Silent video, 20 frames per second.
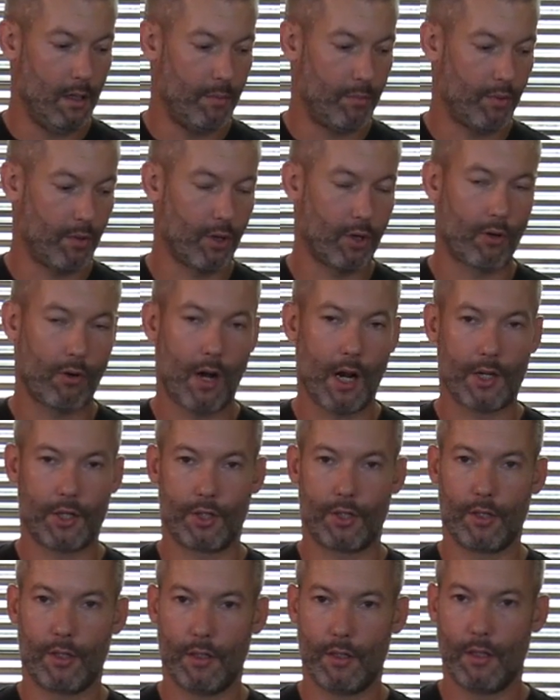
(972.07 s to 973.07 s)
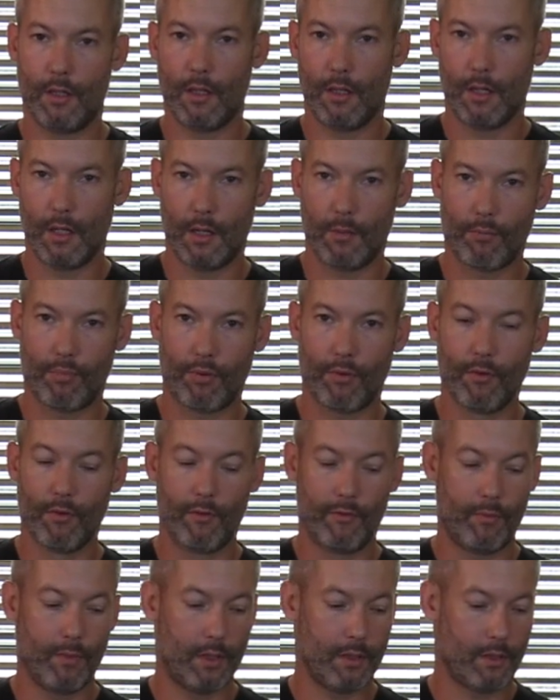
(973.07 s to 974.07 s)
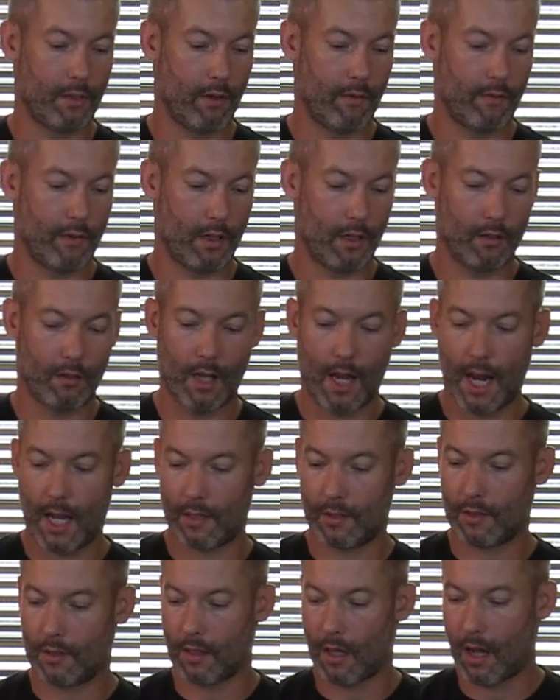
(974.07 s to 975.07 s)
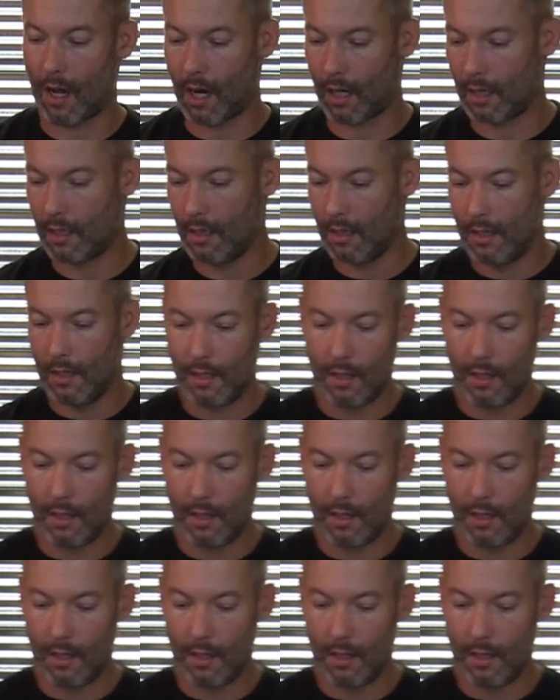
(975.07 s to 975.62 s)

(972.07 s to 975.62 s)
progression, an improvement over their last stock.